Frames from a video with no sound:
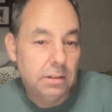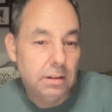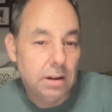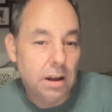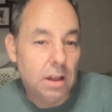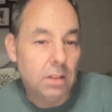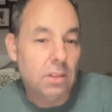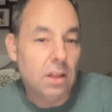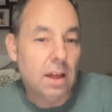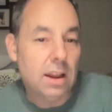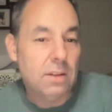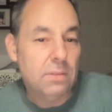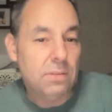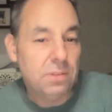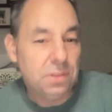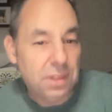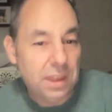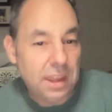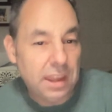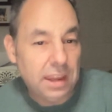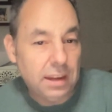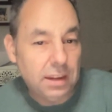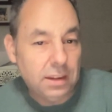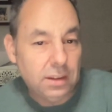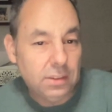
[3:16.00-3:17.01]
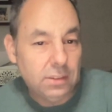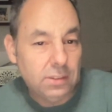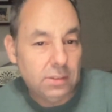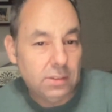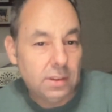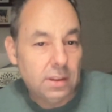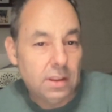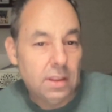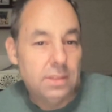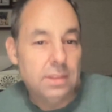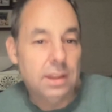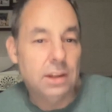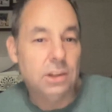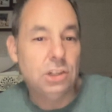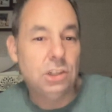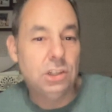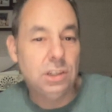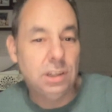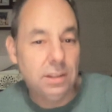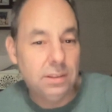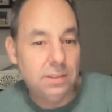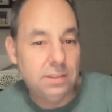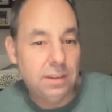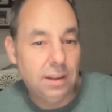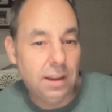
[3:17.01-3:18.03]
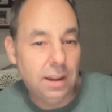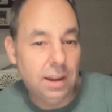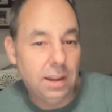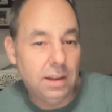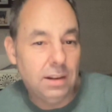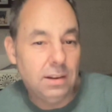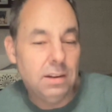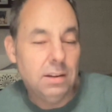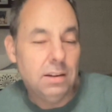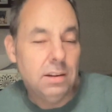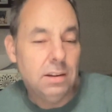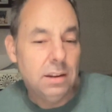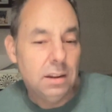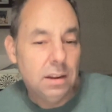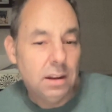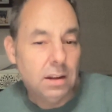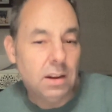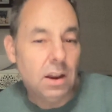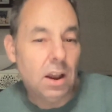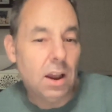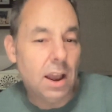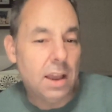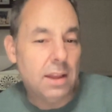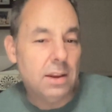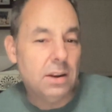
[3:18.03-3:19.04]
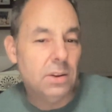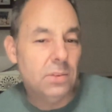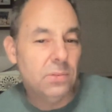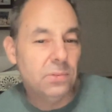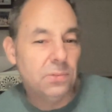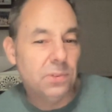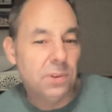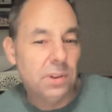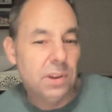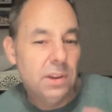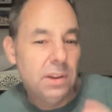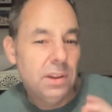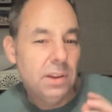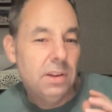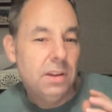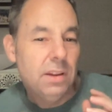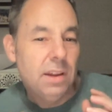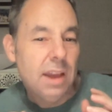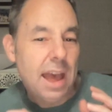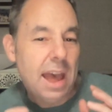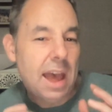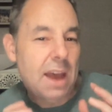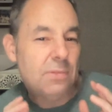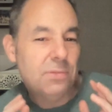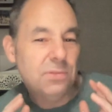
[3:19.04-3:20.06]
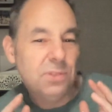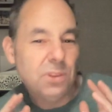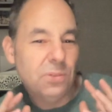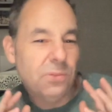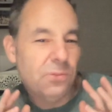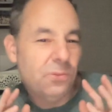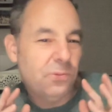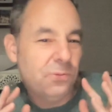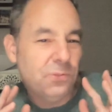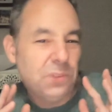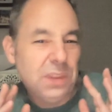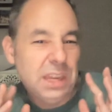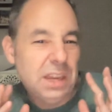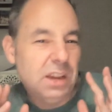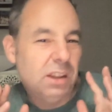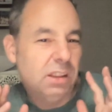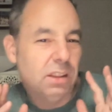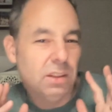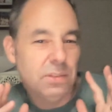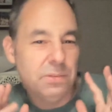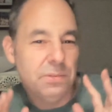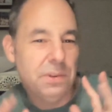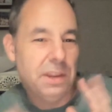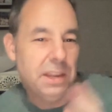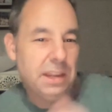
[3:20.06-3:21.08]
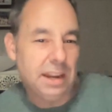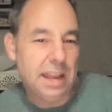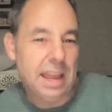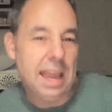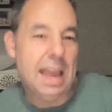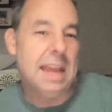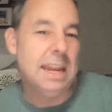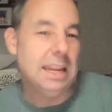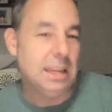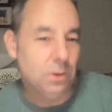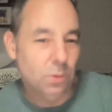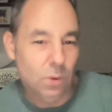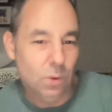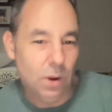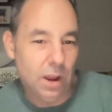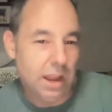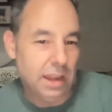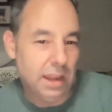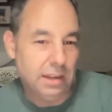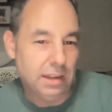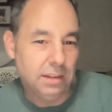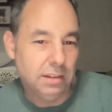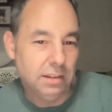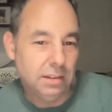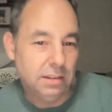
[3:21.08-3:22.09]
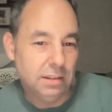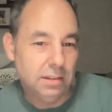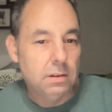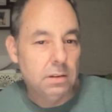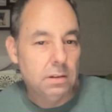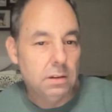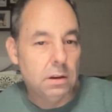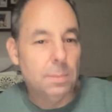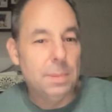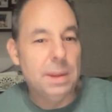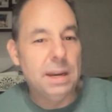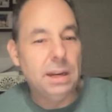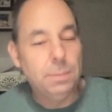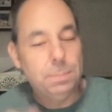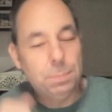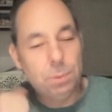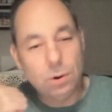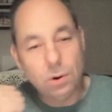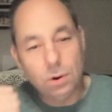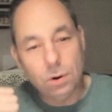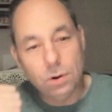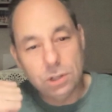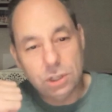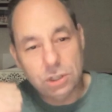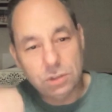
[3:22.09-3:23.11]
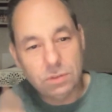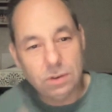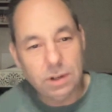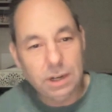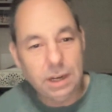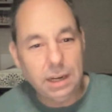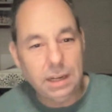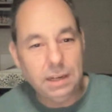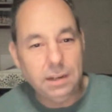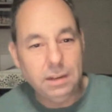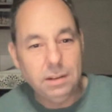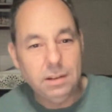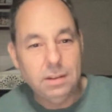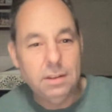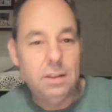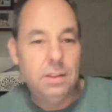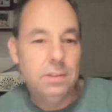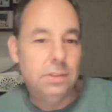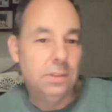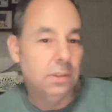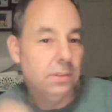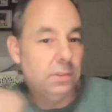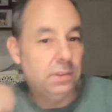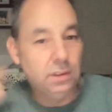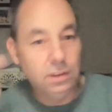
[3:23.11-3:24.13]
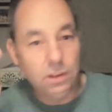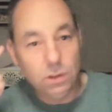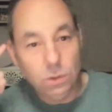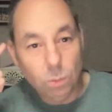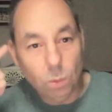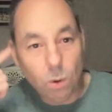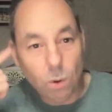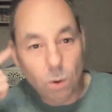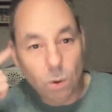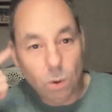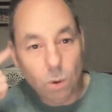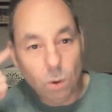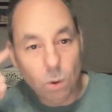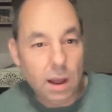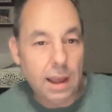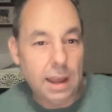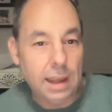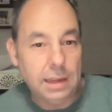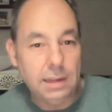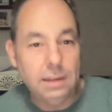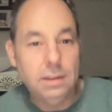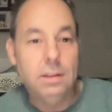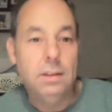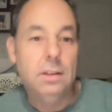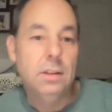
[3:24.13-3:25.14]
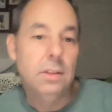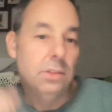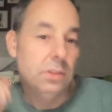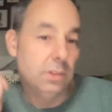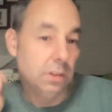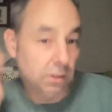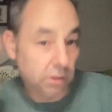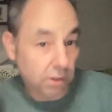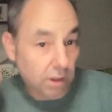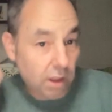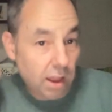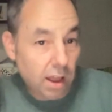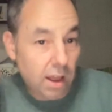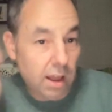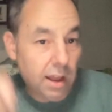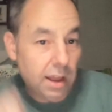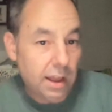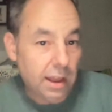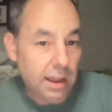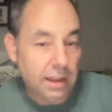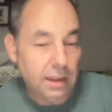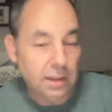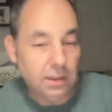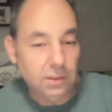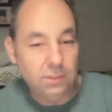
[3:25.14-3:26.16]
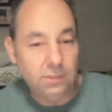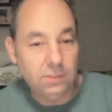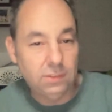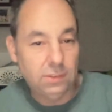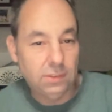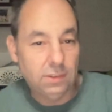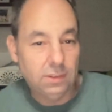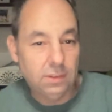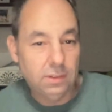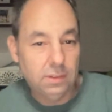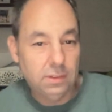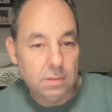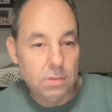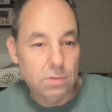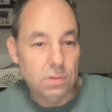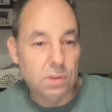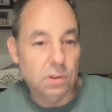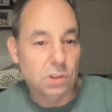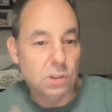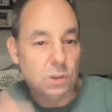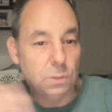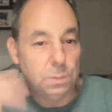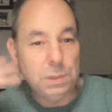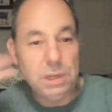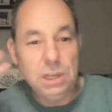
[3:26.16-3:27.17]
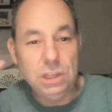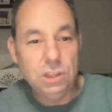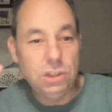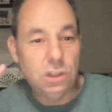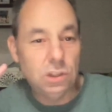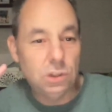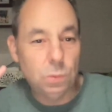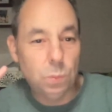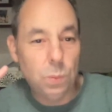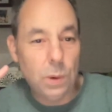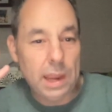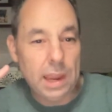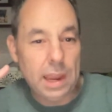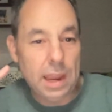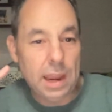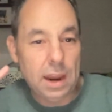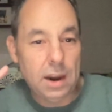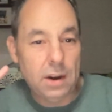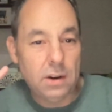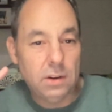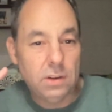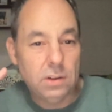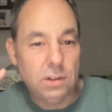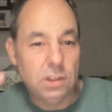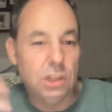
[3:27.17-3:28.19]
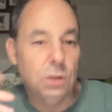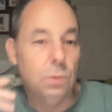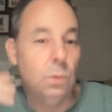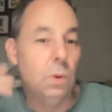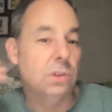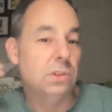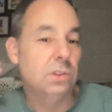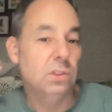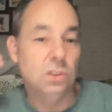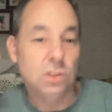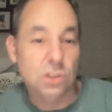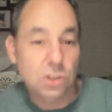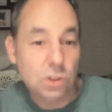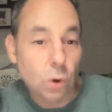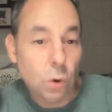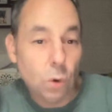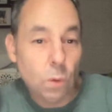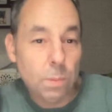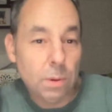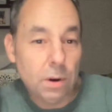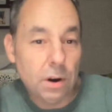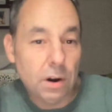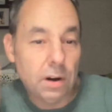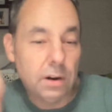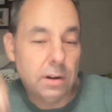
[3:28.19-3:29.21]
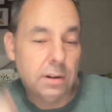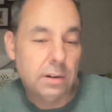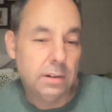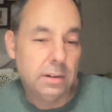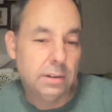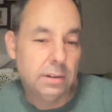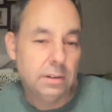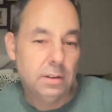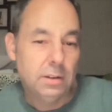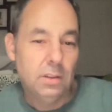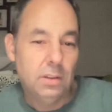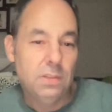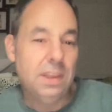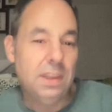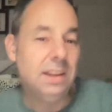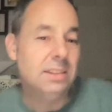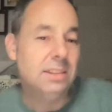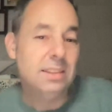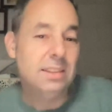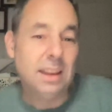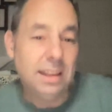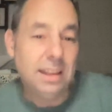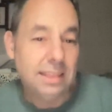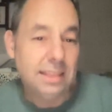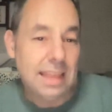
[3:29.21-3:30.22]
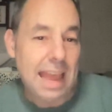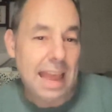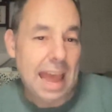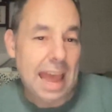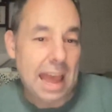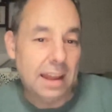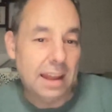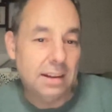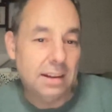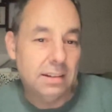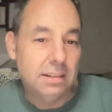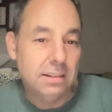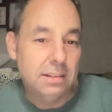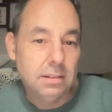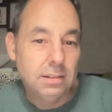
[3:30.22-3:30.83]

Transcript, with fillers: A lot of things that she did kind of have the feel of it anyway. Committing perjury, the D U I, the lies, the speeches where she wasn't sober, things like that.